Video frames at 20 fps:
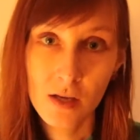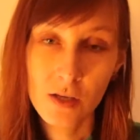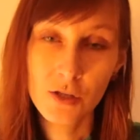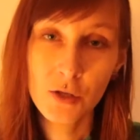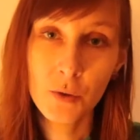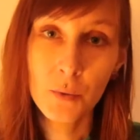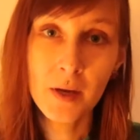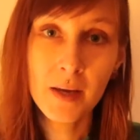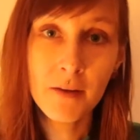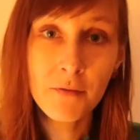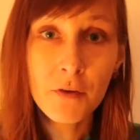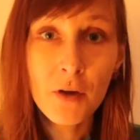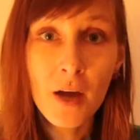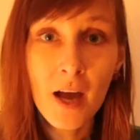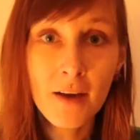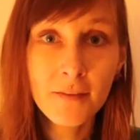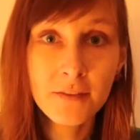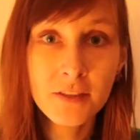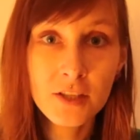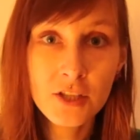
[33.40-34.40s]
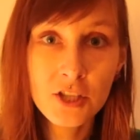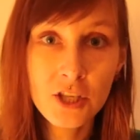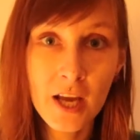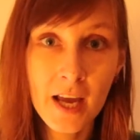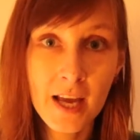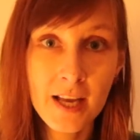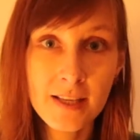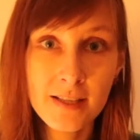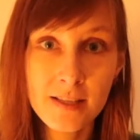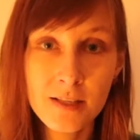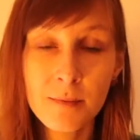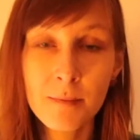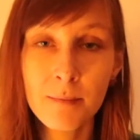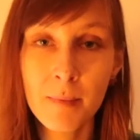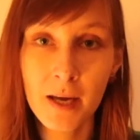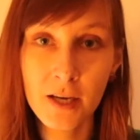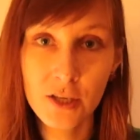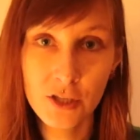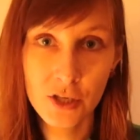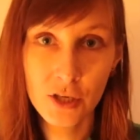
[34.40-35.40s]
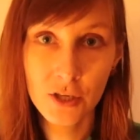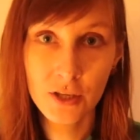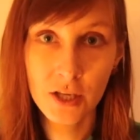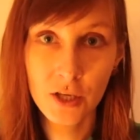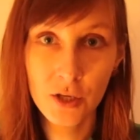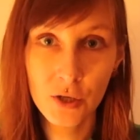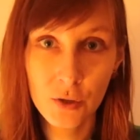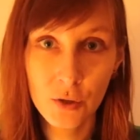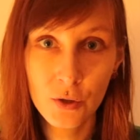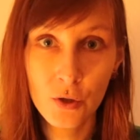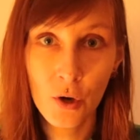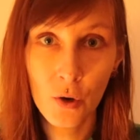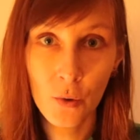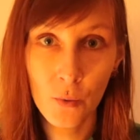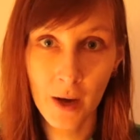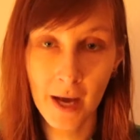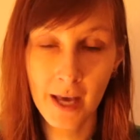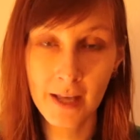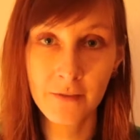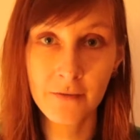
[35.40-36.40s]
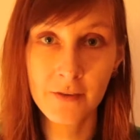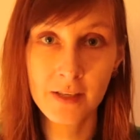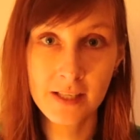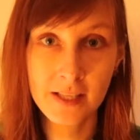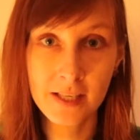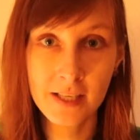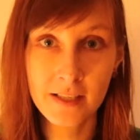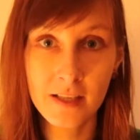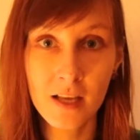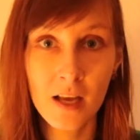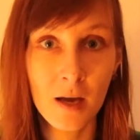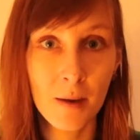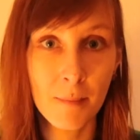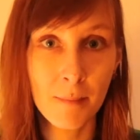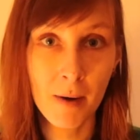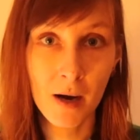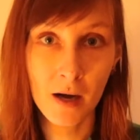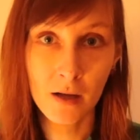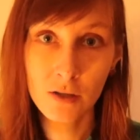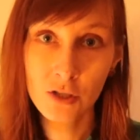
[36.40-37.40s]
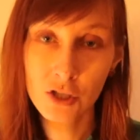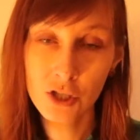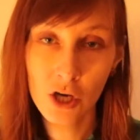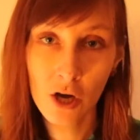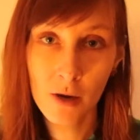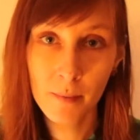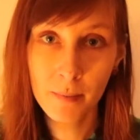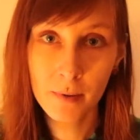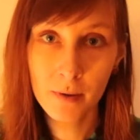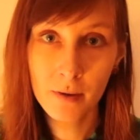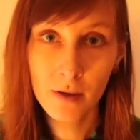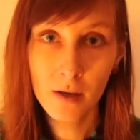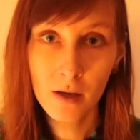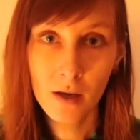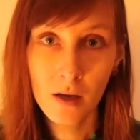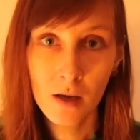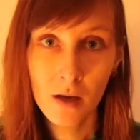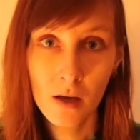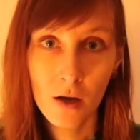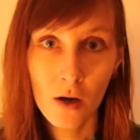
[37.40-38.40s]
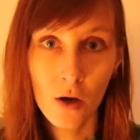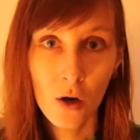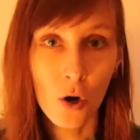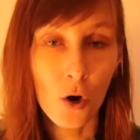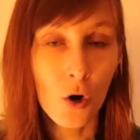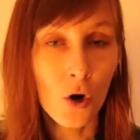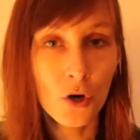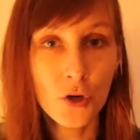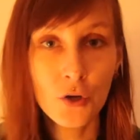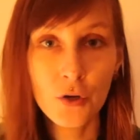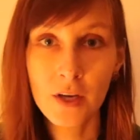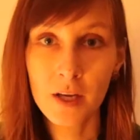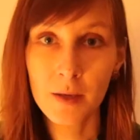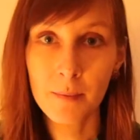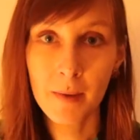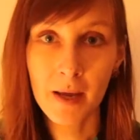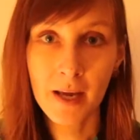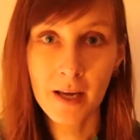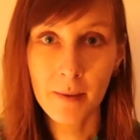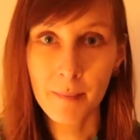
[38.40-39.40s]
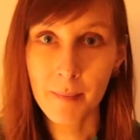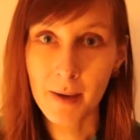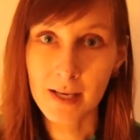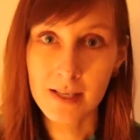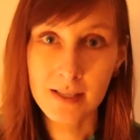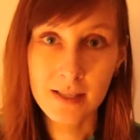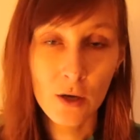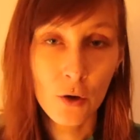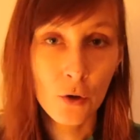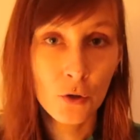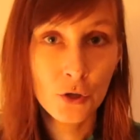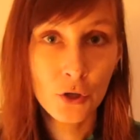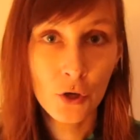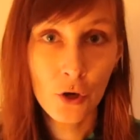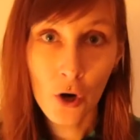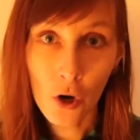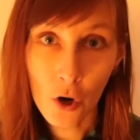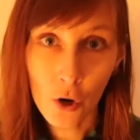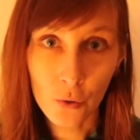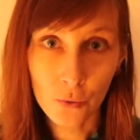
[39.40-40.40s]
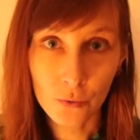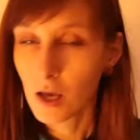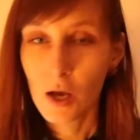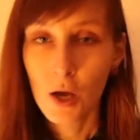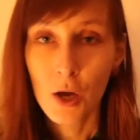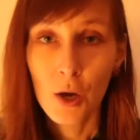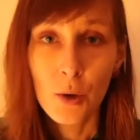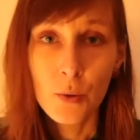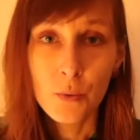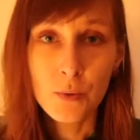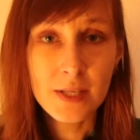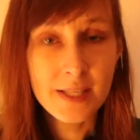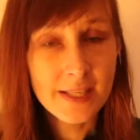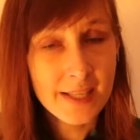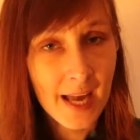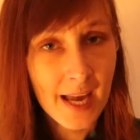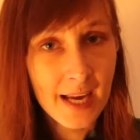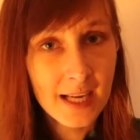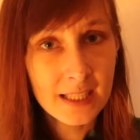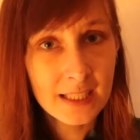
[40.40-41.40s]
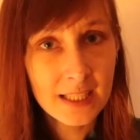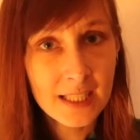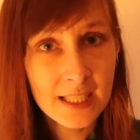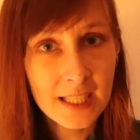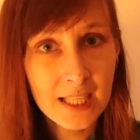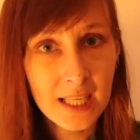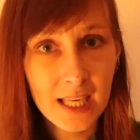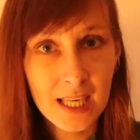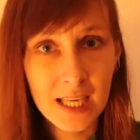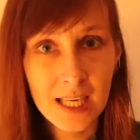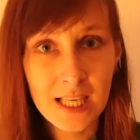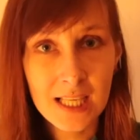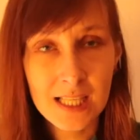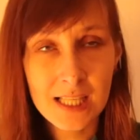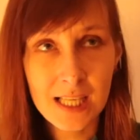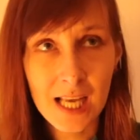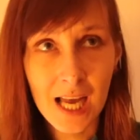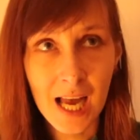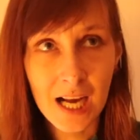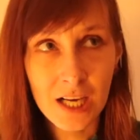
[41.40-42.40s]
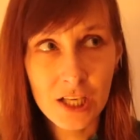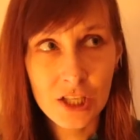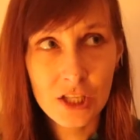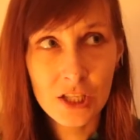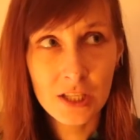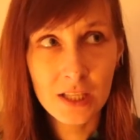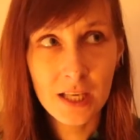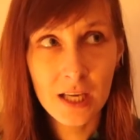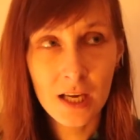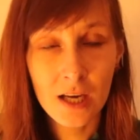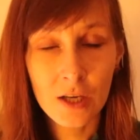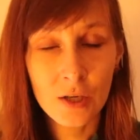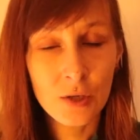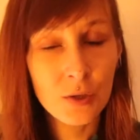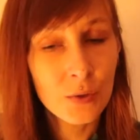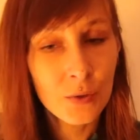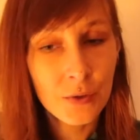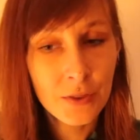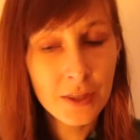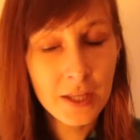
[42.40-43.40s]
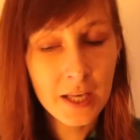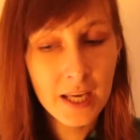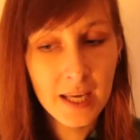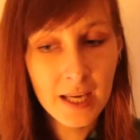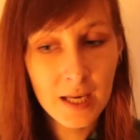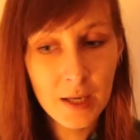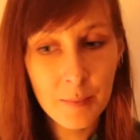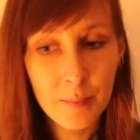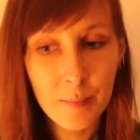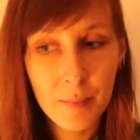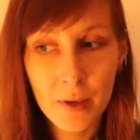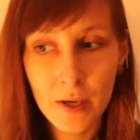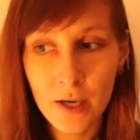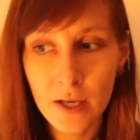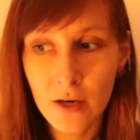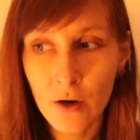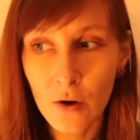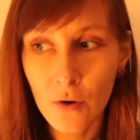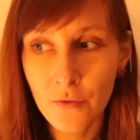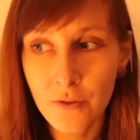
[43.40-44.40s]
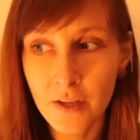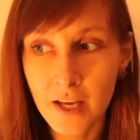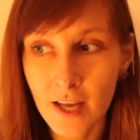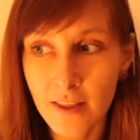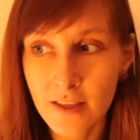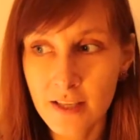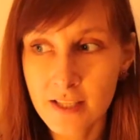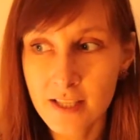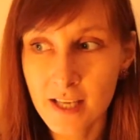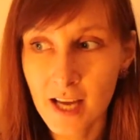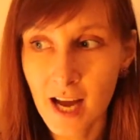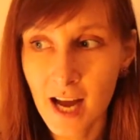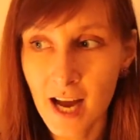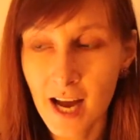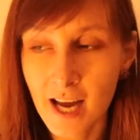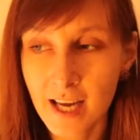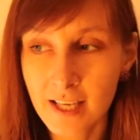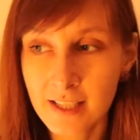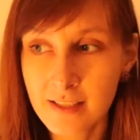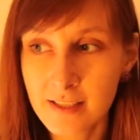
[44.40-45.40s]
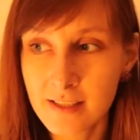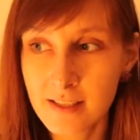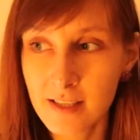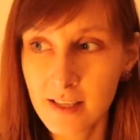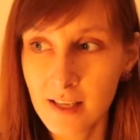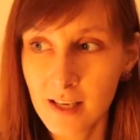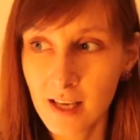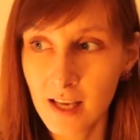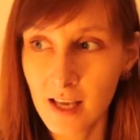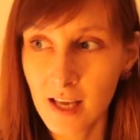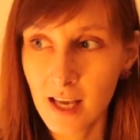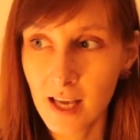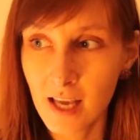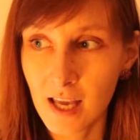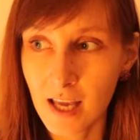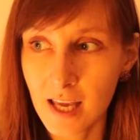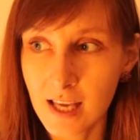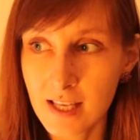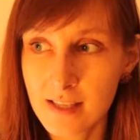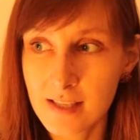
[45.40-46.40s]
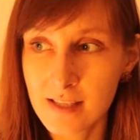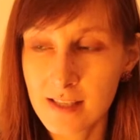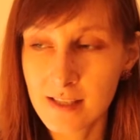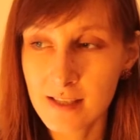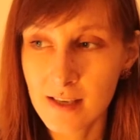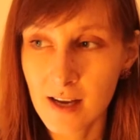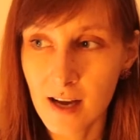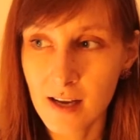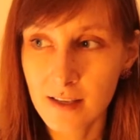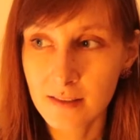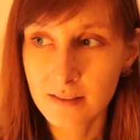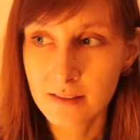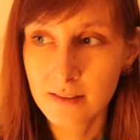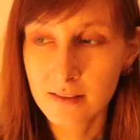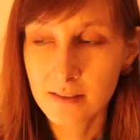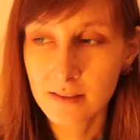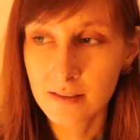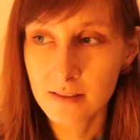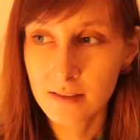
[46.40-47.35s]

So if you have the chance, make sure that you go and visit a bulk shop, or you can make a pasta on your own. Recycling is actually a good thing, but on the other side, it's not